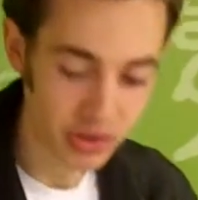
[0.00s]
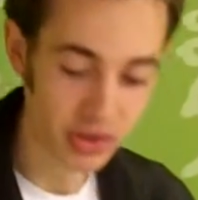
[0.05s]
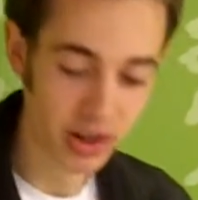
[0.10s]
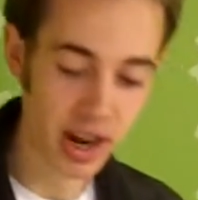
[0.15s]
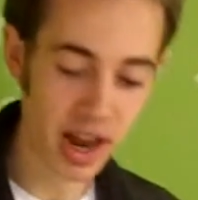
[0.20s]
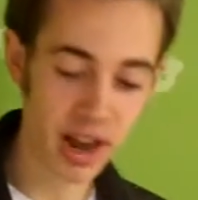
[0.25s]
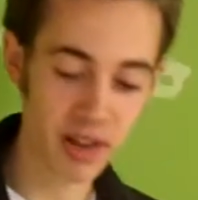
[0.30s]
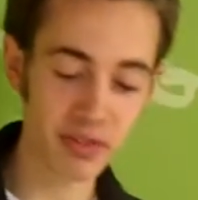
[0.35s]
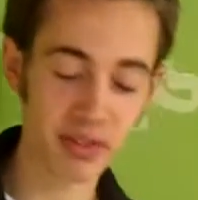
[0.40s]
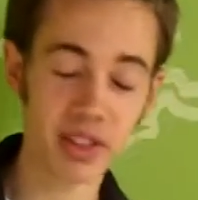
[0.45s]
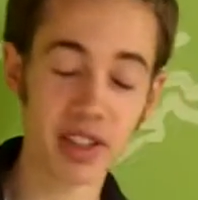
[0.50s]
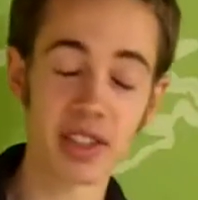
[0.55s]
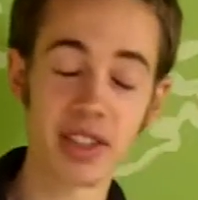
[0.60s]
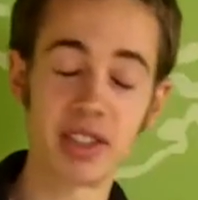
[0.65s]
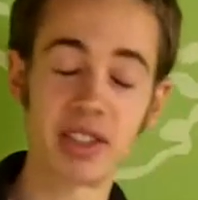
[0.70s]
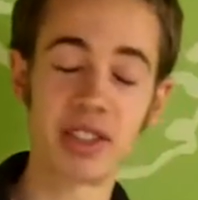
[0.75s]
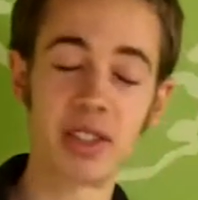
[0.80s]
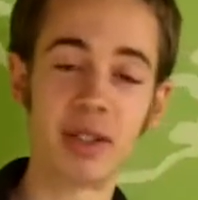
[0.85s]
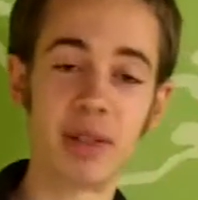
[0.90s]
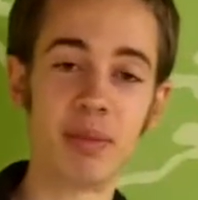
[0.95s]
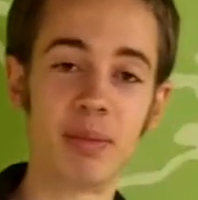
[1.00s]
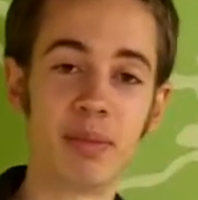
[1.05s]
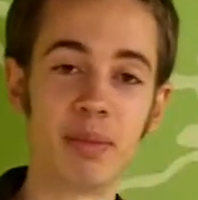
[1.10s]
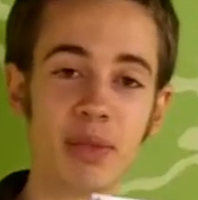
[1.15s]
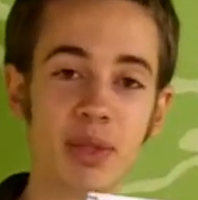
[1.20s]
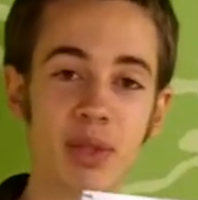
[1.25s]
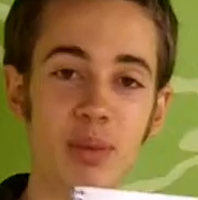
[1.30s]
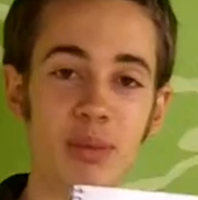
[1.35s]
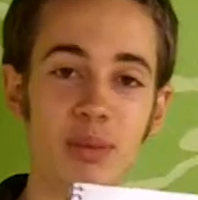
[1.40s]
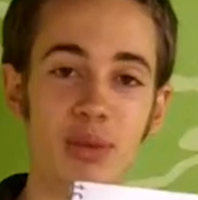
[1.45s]
drafting some
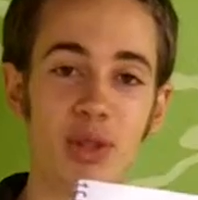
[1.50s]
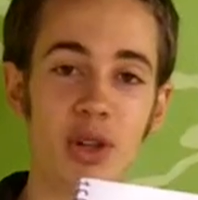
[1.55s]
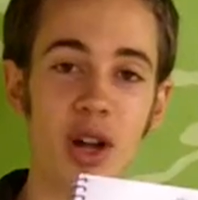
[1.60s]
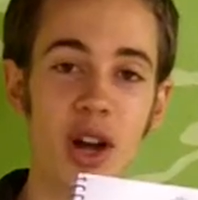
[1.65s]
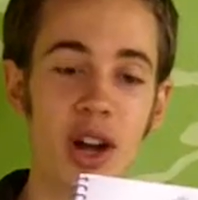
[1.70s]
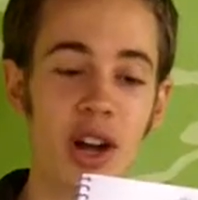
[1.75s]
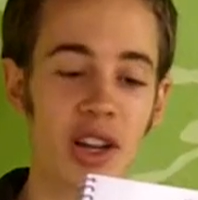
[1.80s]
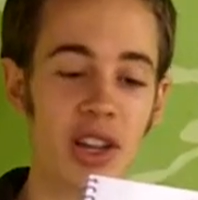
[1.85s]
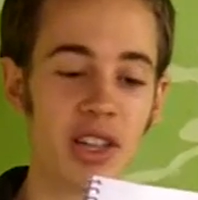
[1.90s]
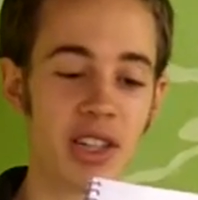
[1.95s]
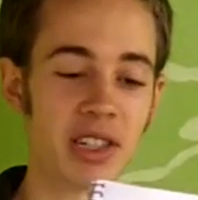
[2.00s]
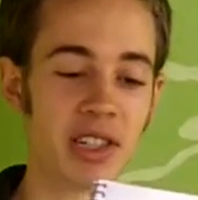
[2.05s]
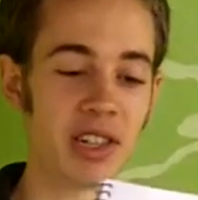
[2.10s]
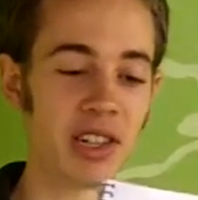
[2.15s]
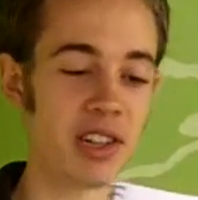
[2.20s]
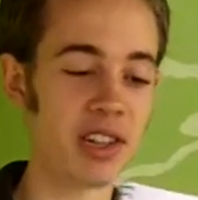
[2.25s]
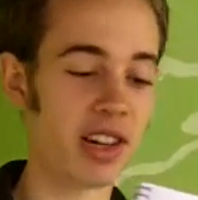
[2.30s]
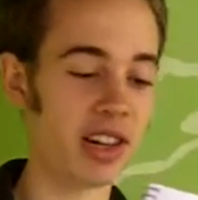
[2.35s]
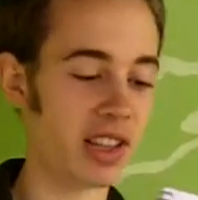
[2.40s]
drawings here.